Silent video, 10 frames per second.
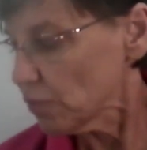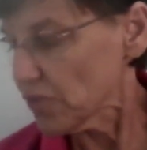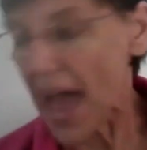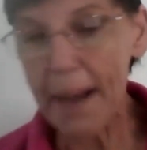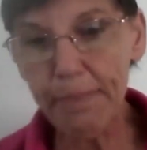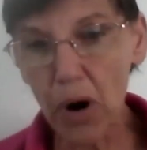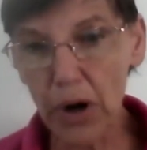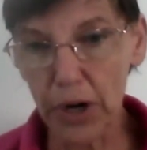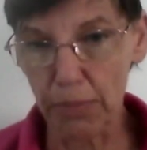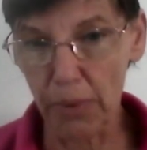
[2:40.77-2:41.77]
That part
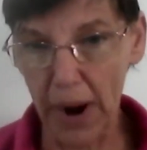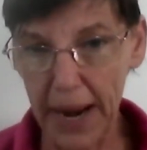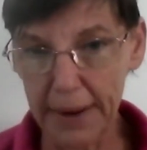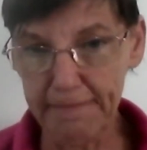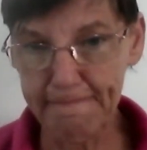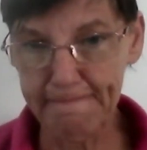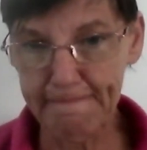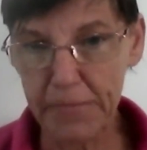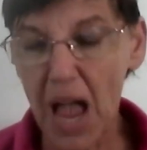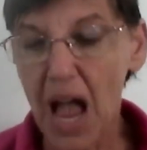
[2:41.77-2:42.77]
of your brain
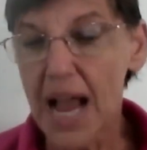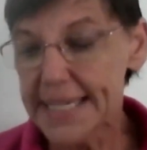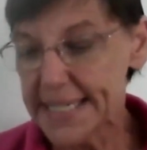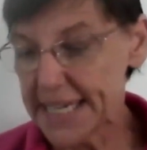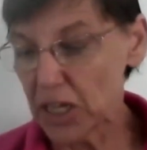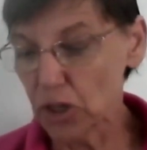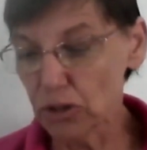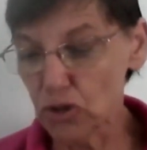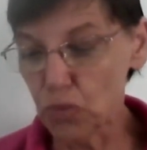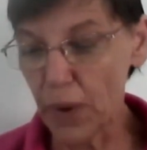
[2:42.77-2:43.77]

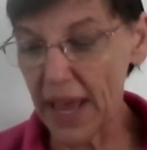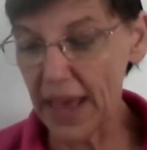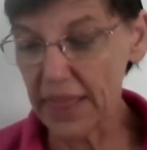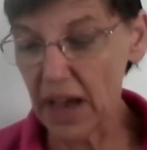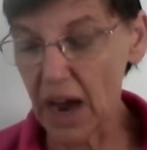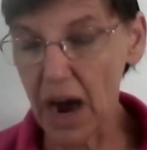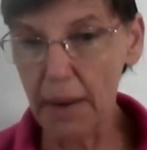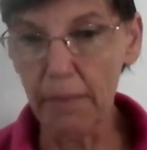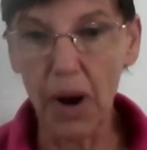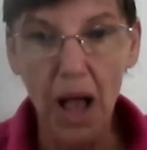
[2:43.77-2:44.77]
deals with
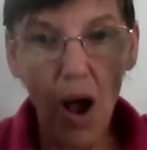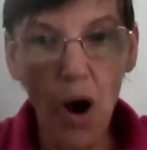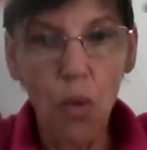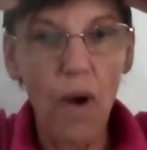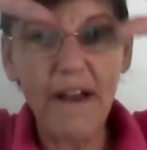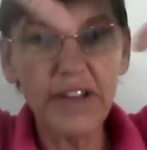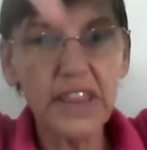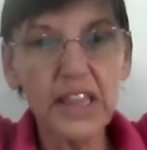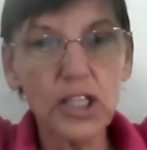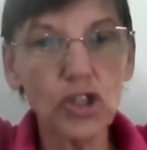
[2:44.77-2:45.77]

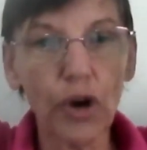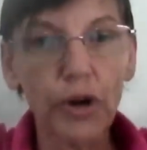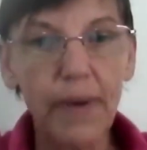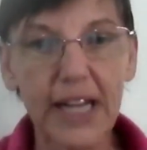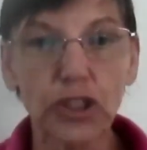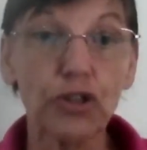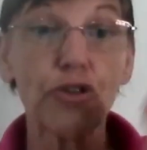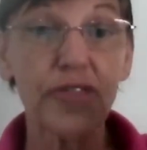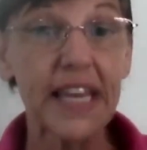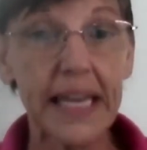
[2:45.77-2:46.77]
everything that's going around you.
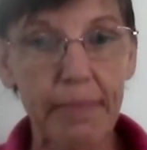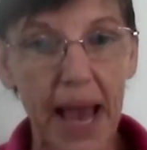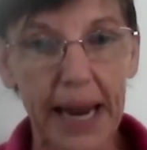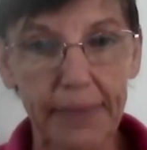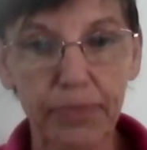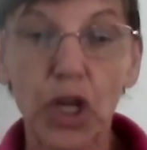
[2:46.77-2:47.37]
You think about it.